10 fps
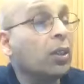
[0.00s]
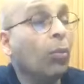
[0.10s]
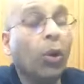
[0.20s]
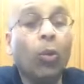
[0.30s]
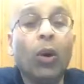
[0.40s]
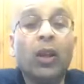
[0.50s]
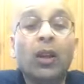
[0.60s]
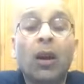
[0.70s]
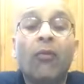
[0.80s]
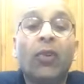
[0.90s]
Number
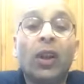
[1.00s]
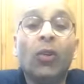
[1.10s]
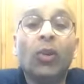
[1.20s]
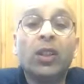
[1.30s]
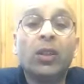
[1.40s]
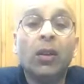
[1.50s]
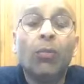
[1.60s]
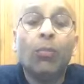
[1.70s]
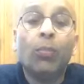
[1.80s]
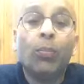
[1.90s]
one, forgiveness
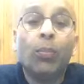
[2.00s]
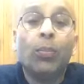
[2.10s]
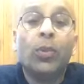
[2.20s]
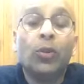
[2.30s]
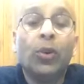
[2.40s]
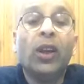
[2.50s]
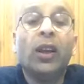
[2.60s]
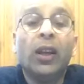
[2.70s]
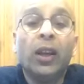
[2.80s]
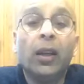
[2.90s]

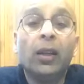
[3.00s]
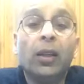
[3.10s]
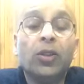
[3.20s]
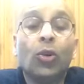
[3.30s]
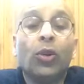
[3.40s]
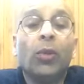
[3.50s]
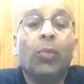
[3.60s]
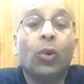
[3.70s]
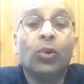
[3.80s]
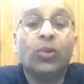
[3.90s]
rekindles or
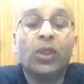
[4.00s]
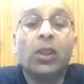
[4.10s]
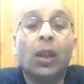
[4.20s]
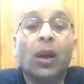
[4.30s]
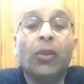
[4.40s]
reproduces love